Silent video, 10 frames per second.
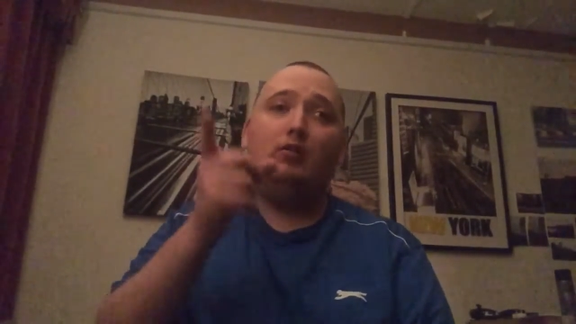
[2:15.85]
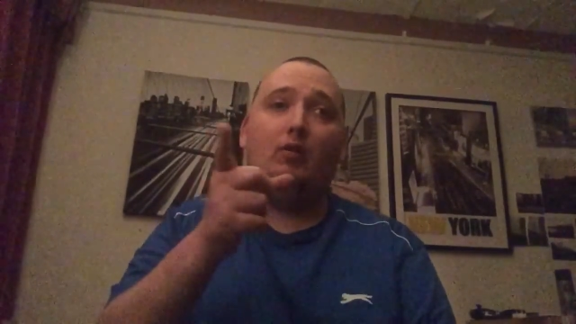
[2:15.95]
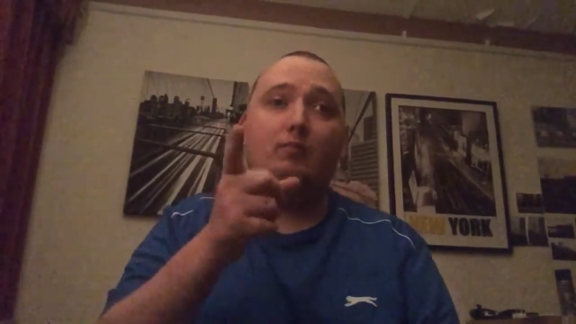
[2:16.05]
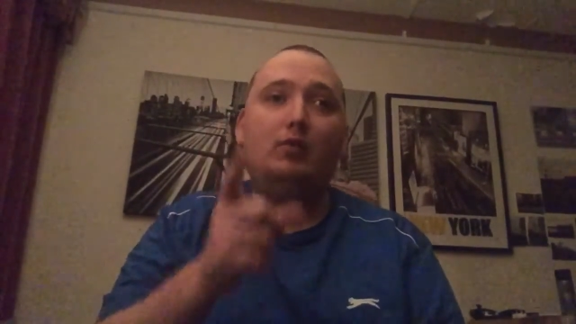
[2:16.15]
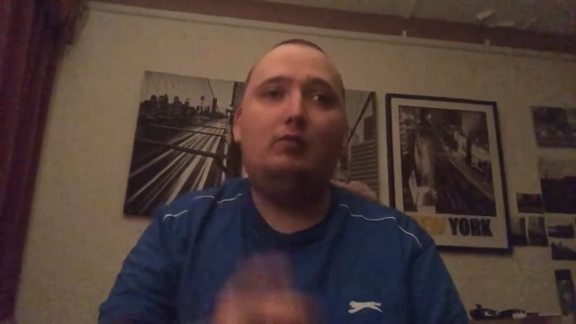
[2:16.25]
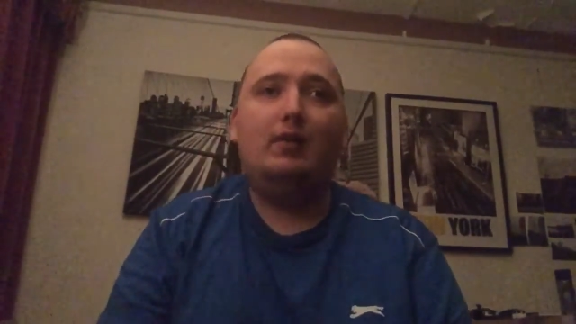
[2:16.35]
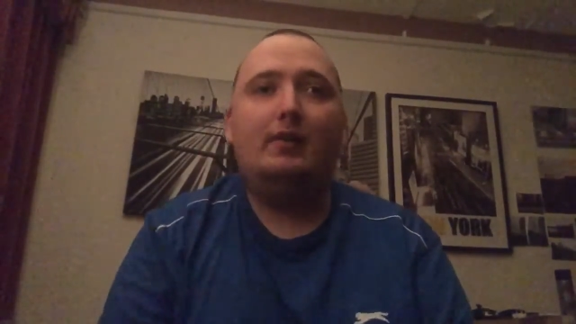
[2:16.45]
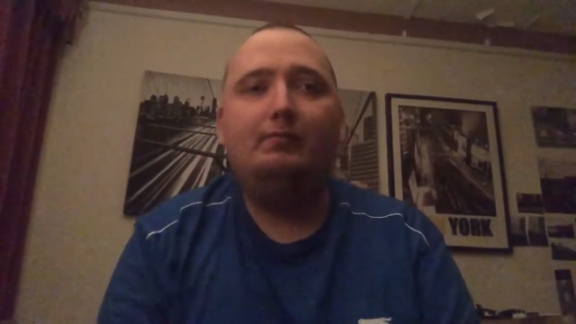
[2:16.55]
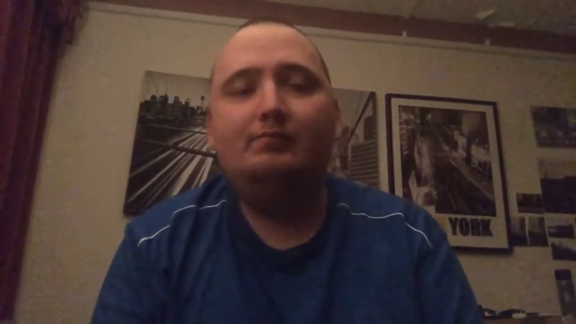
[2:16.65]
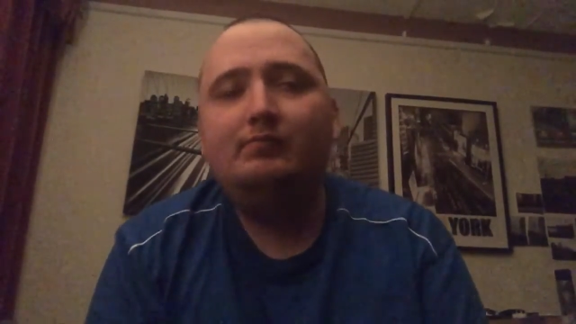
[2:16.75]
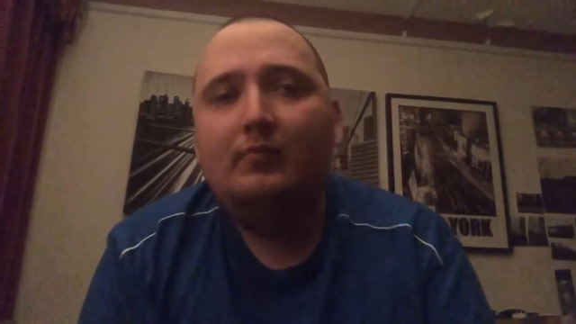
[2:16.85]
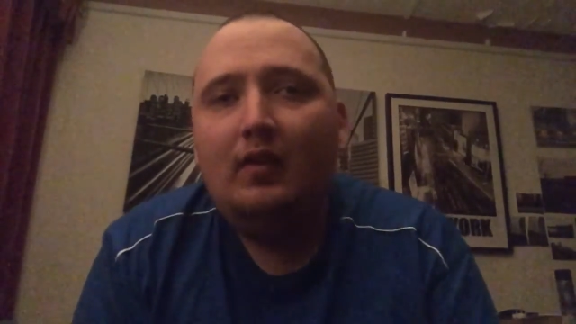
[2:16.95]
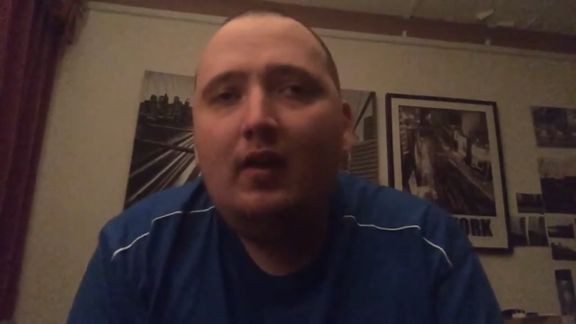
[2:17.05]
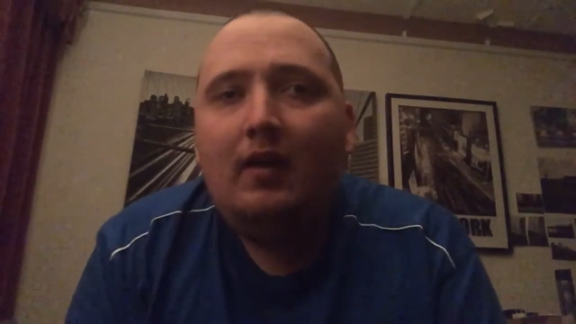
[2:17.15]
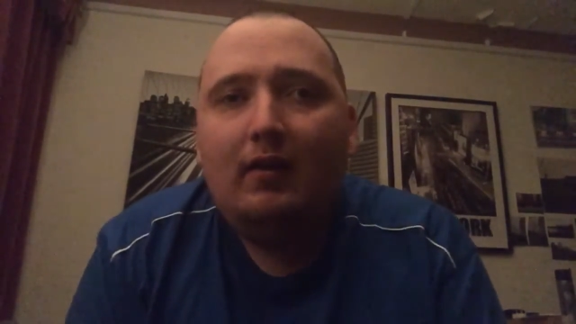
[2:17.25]
Don't regret.
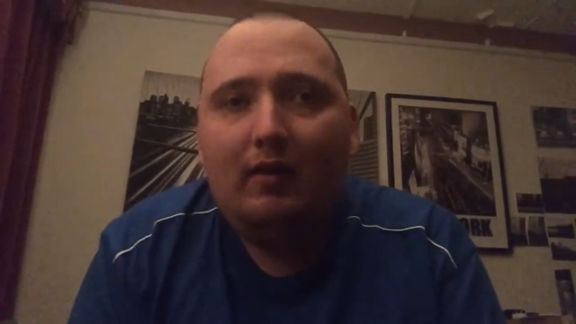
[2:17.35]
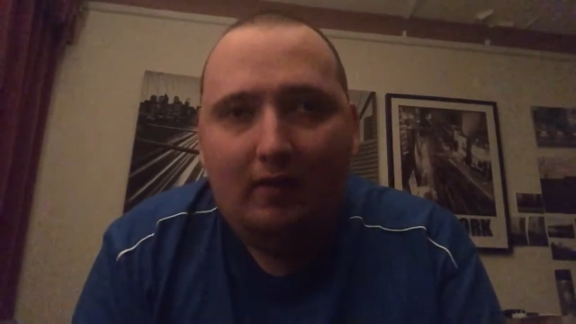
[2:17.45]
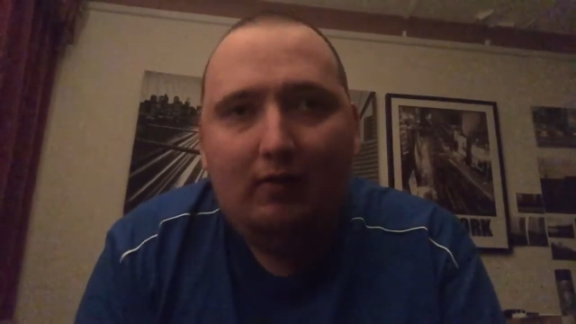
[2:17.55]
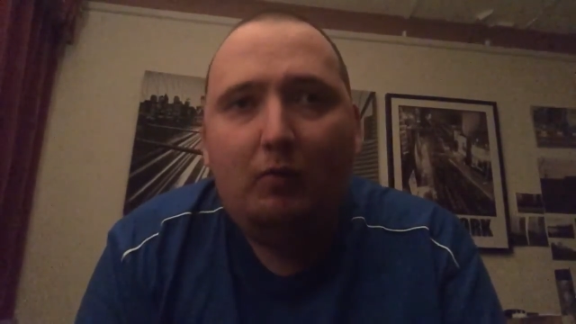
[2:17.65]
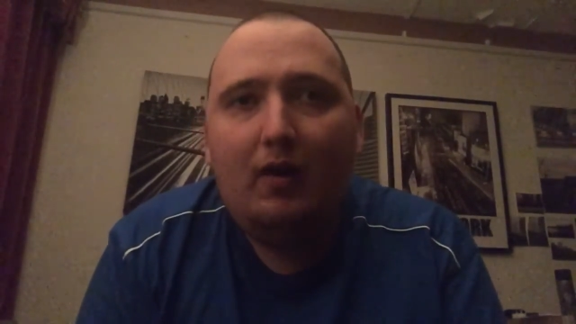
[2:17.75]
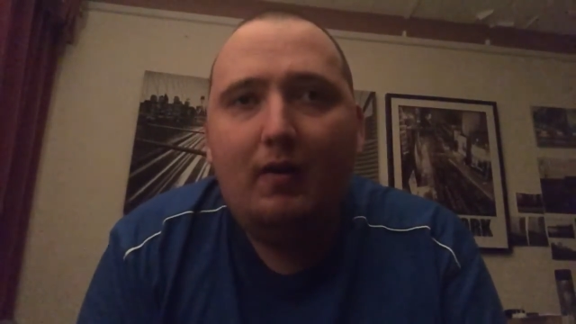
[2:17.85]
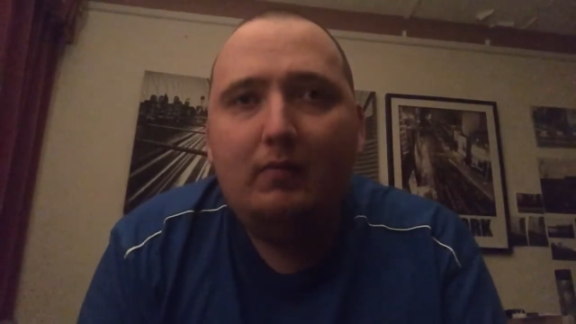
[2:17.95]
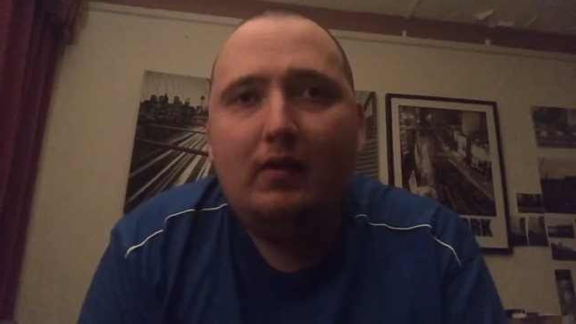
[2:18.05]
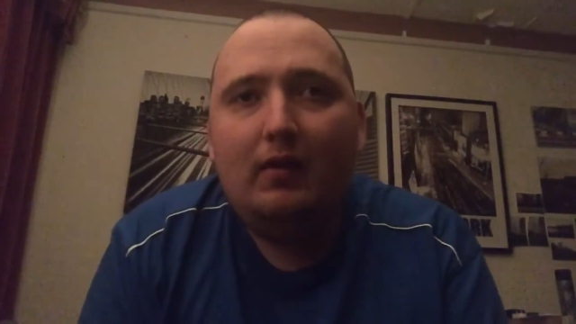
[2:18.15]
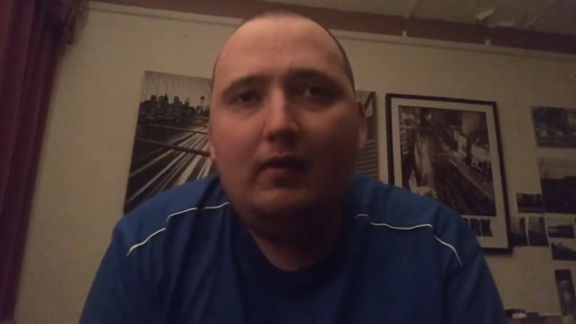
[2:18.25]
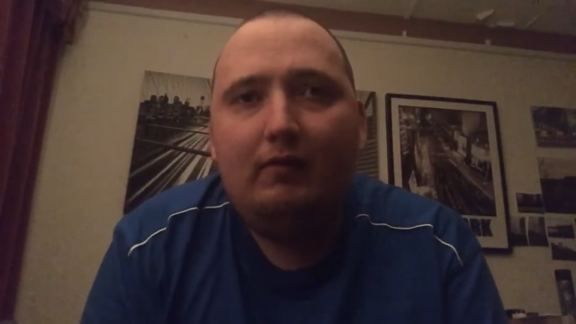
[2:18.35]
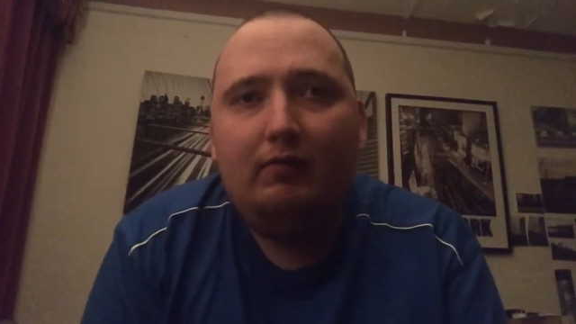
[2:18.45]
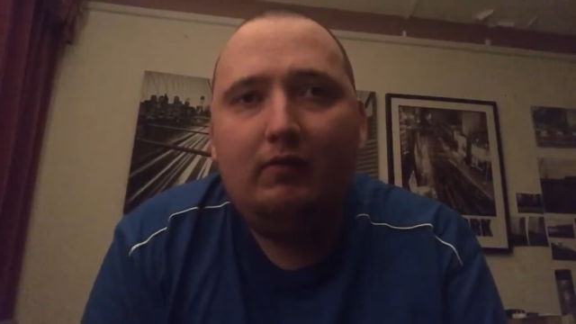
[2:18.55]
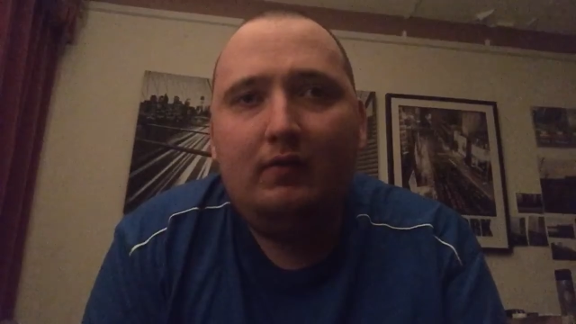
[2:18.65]
That's the way I'm going to live.